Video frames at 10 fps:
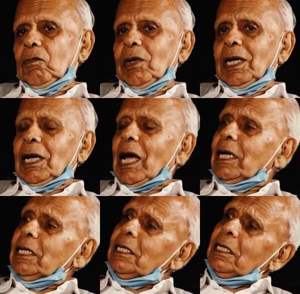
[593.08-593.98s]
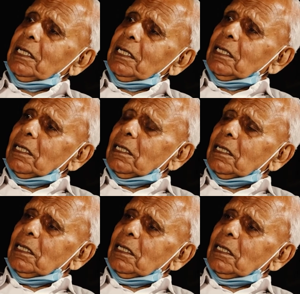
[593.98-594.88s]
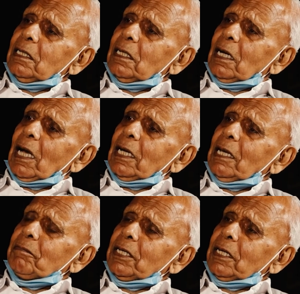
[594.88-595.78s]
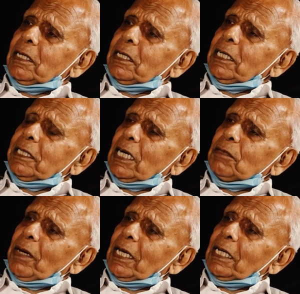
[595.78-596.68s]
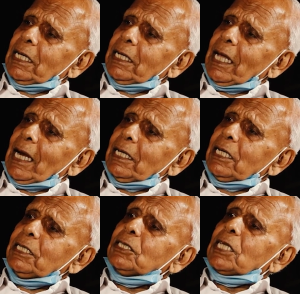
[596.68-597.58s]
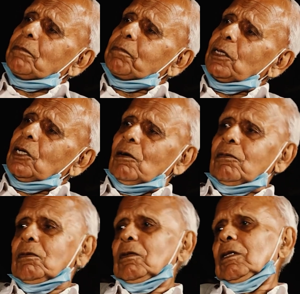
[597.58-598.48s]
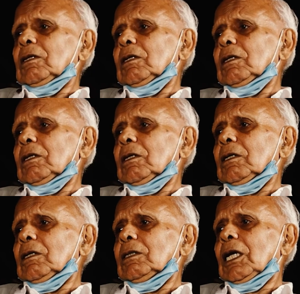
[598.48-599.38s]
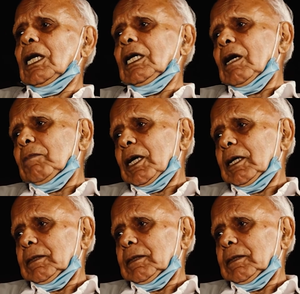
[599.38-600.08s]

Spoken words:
Well, I am a great admirer and a disciple of Dalai Lama.